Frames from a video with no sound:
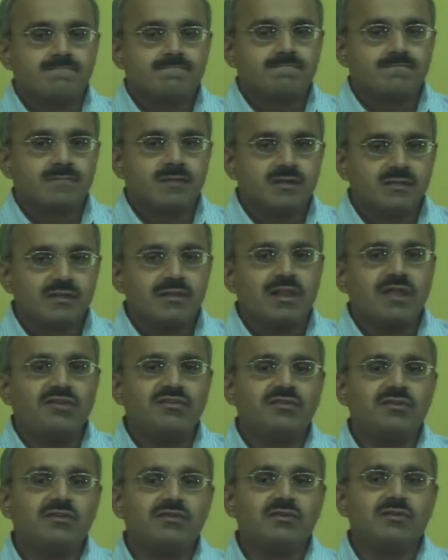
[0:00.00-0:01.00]
In the last
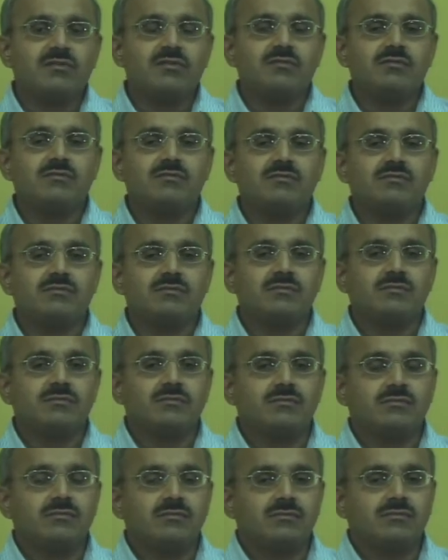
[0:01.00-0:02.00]
session,
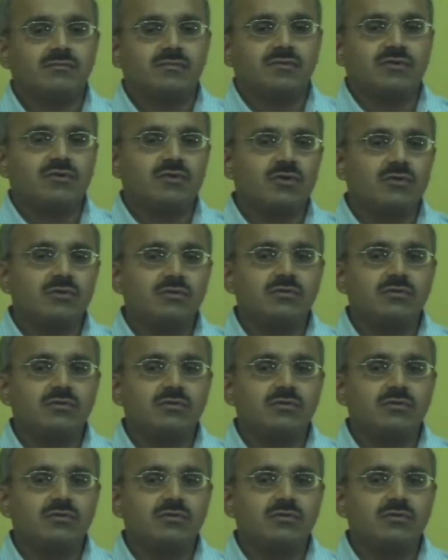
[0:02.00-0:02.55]
we saw